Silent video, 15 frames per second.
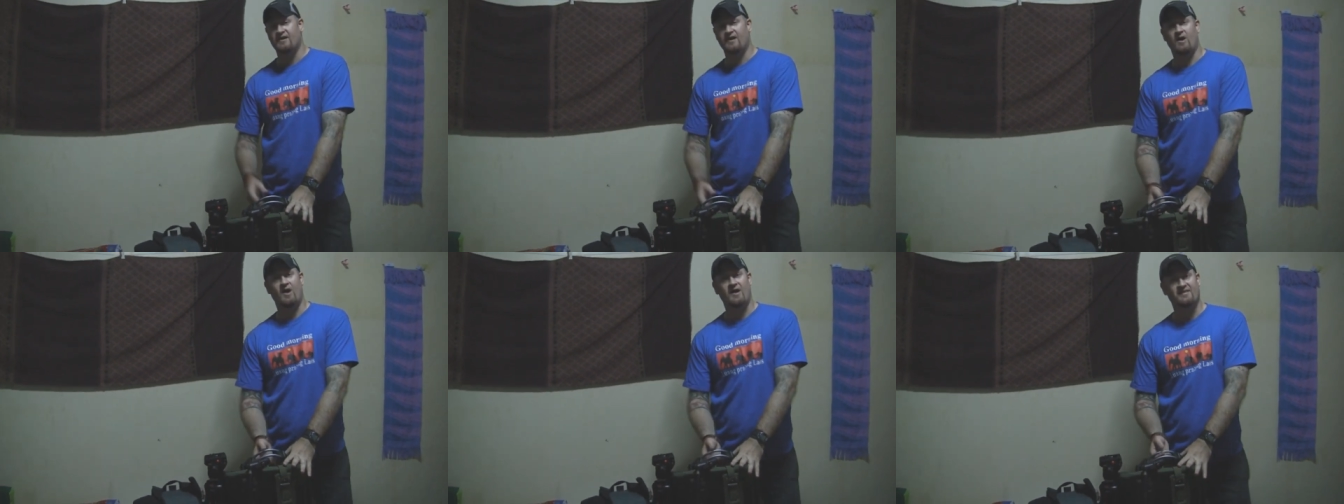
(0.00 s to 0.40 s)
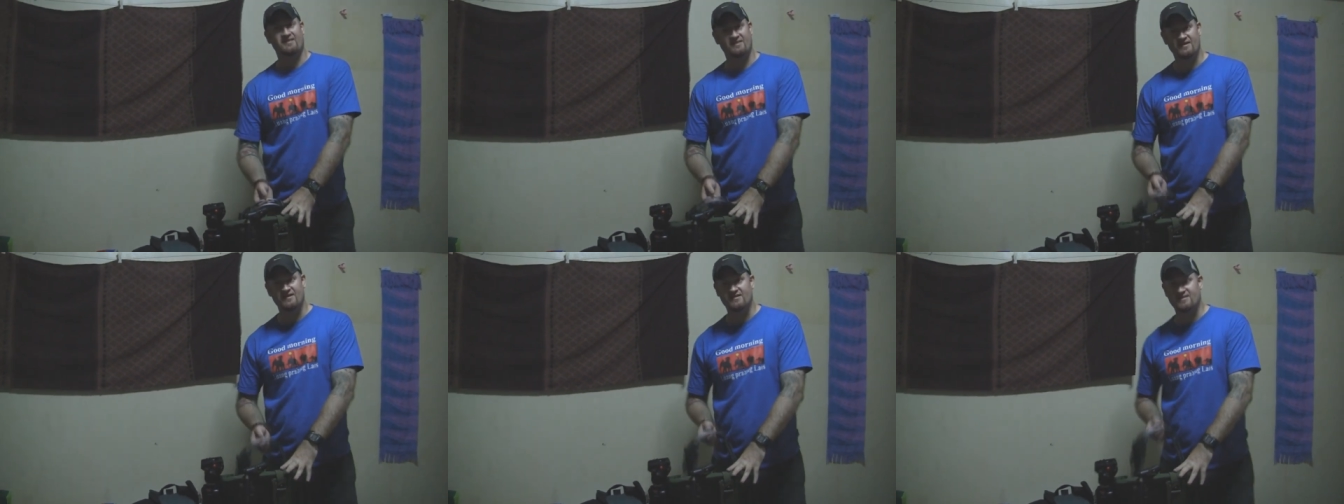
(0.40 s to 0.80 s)
Now, I
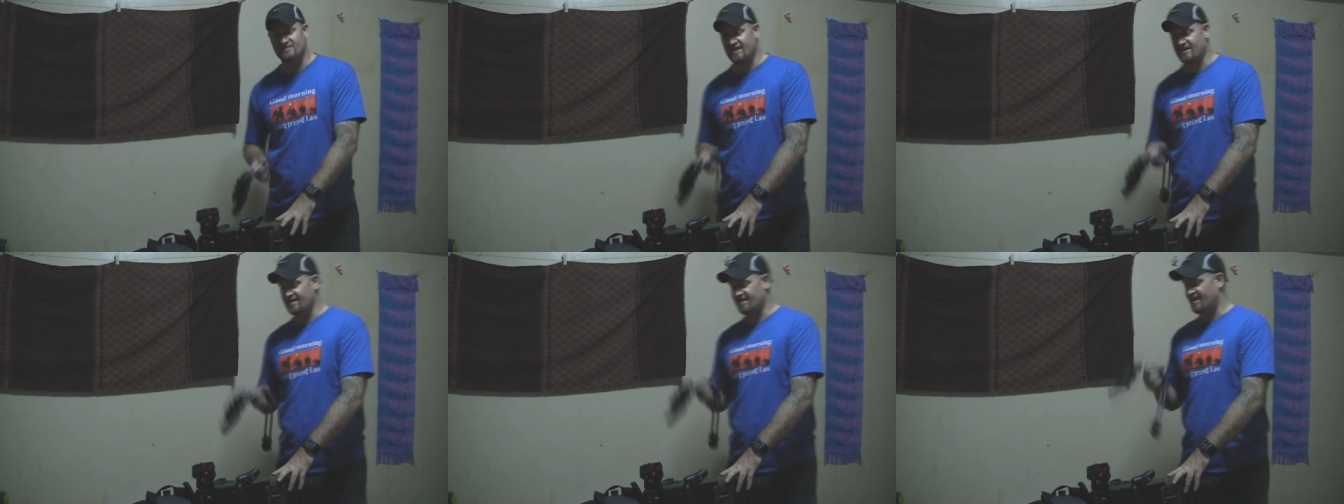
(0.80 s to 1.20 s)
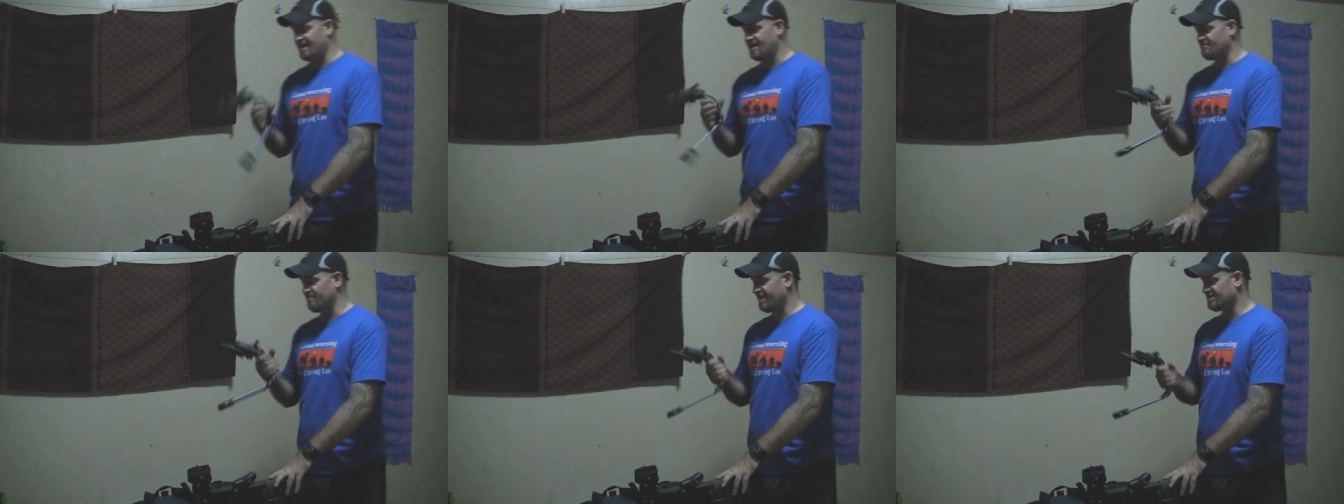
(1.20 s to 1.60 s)
think
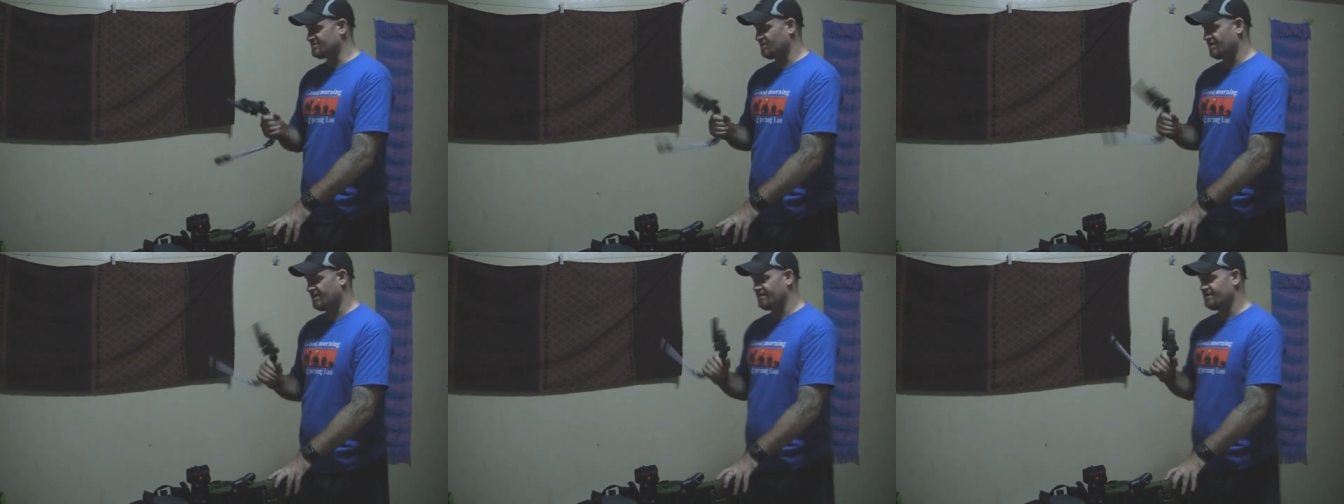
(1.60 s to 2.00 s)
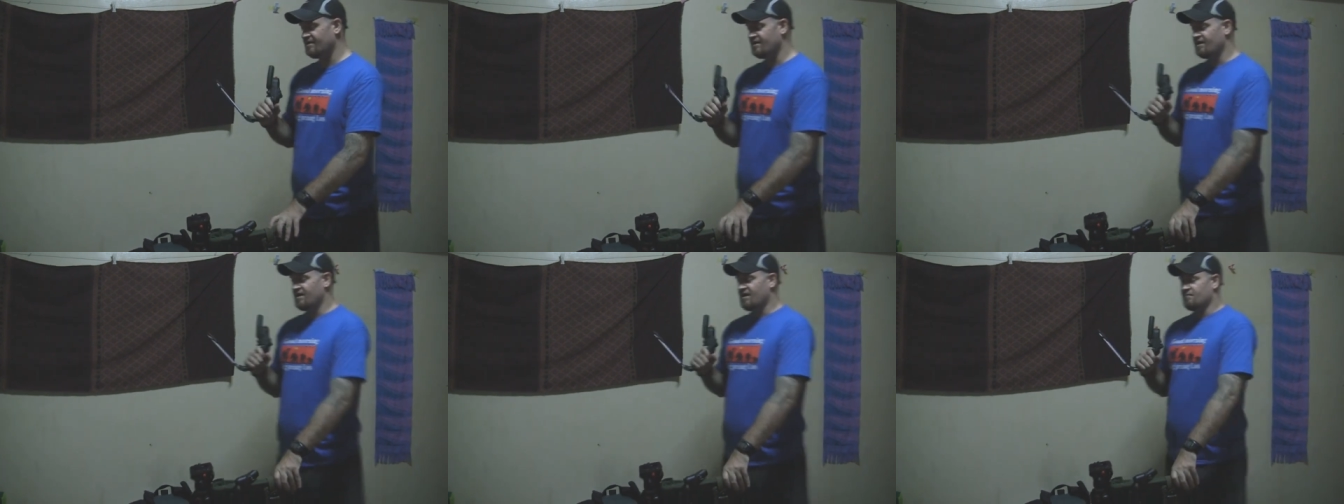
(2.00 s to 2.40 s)
Steadicam makes one,
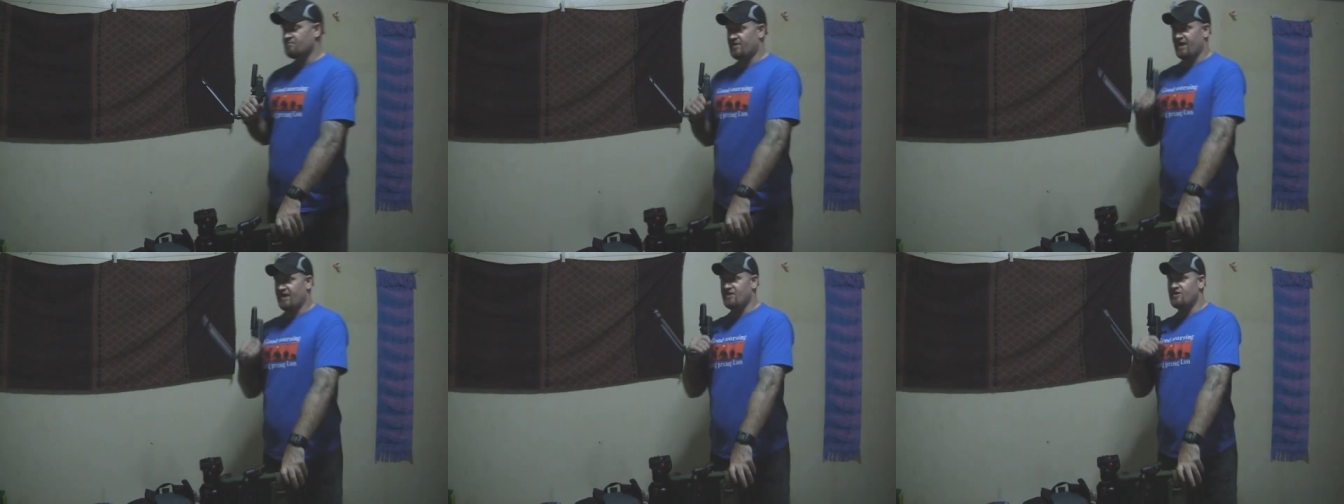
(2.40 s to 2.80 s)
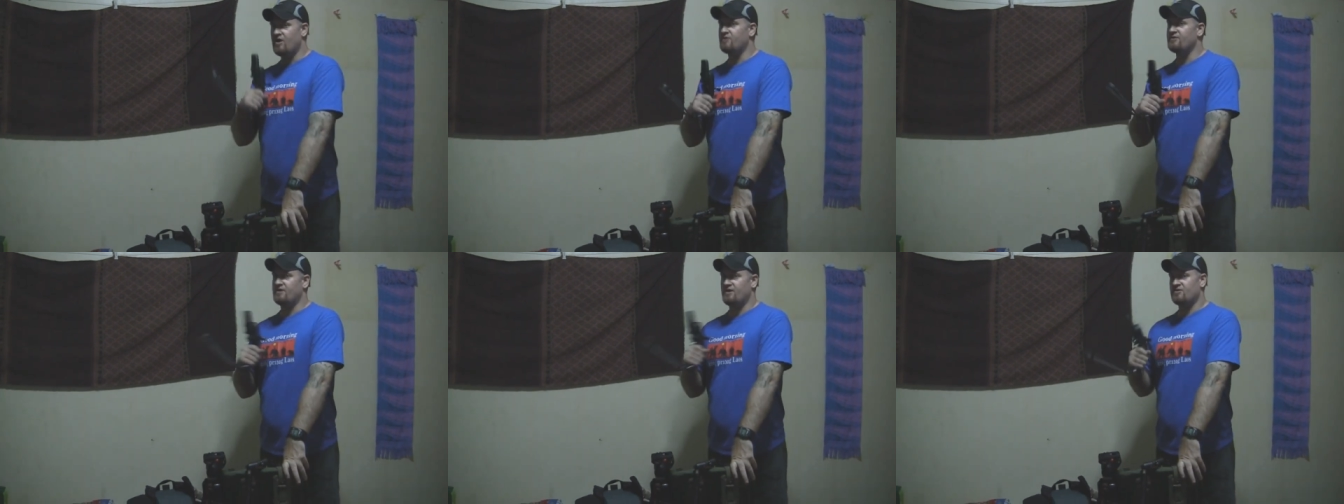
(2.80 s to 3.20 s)
but I
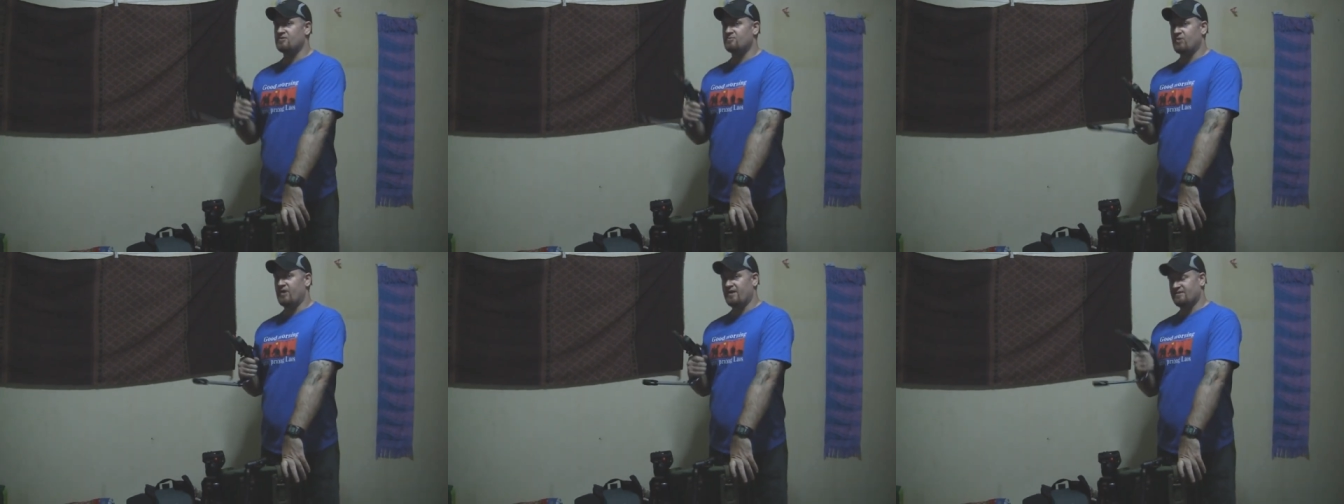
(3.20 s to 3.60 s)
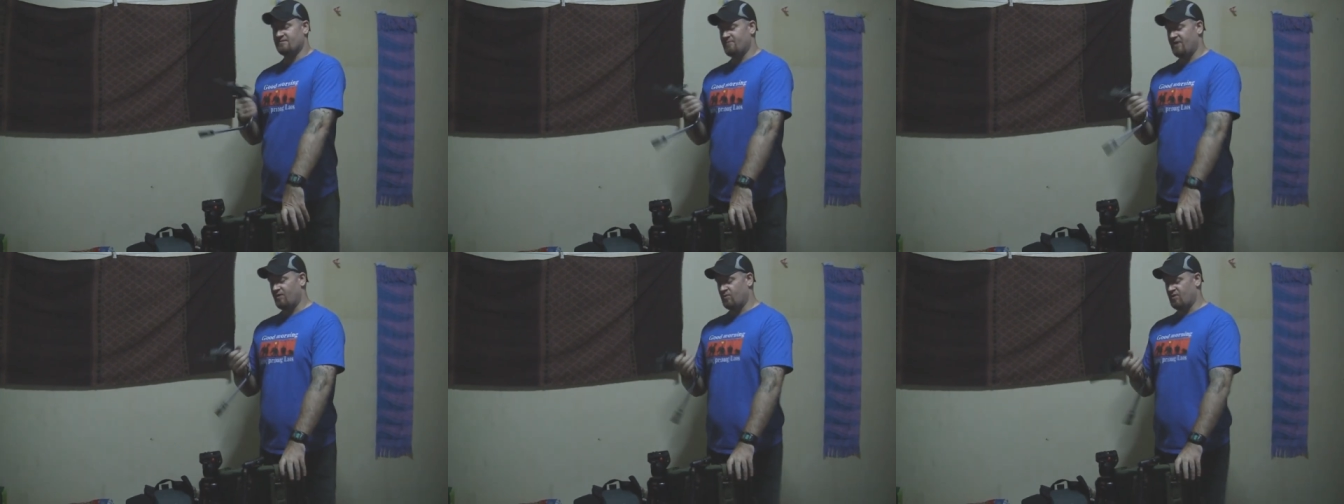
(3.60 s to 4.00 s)
know that other
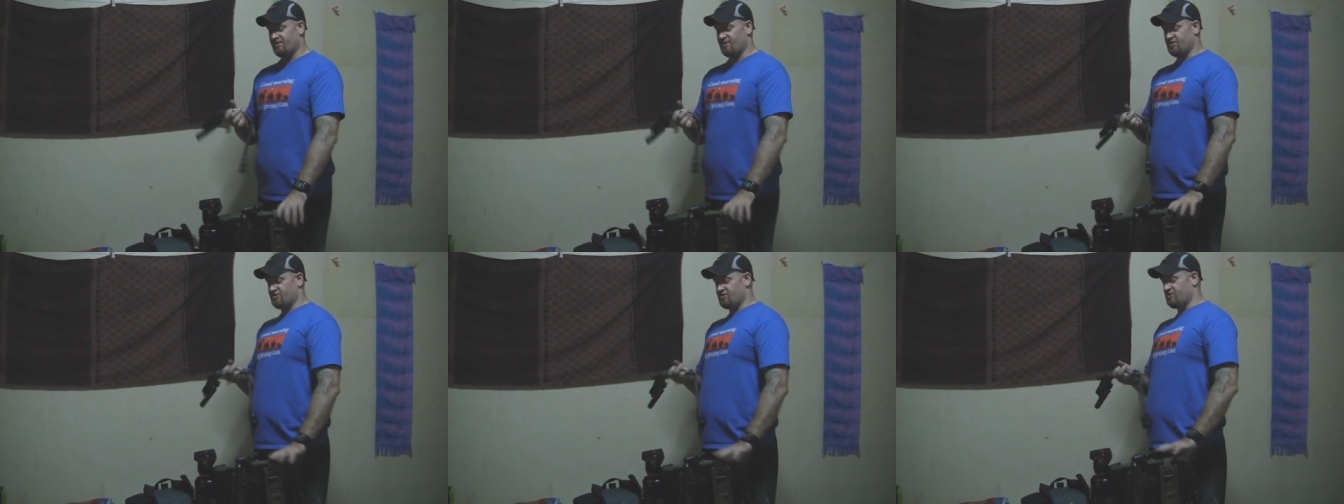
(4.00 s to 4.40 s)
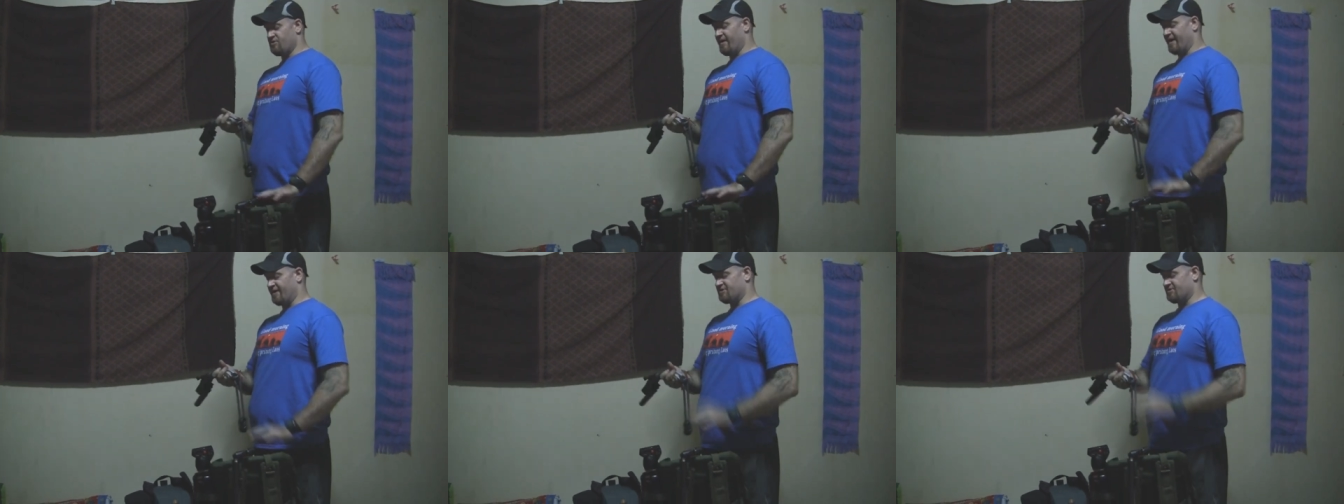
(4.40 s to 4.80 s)
brands make one that
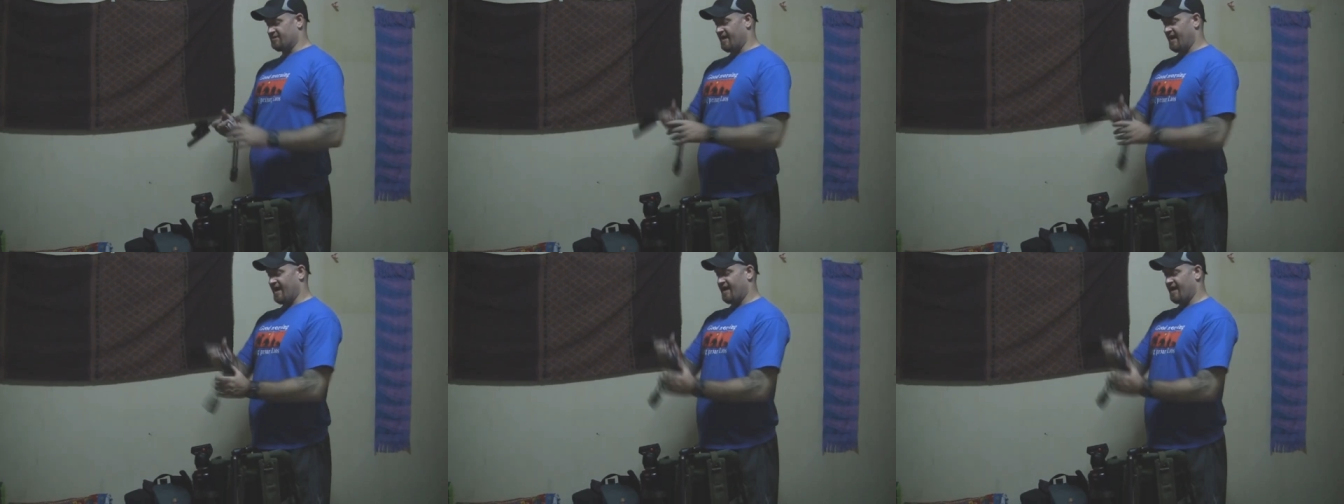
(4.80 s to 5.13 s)
do actually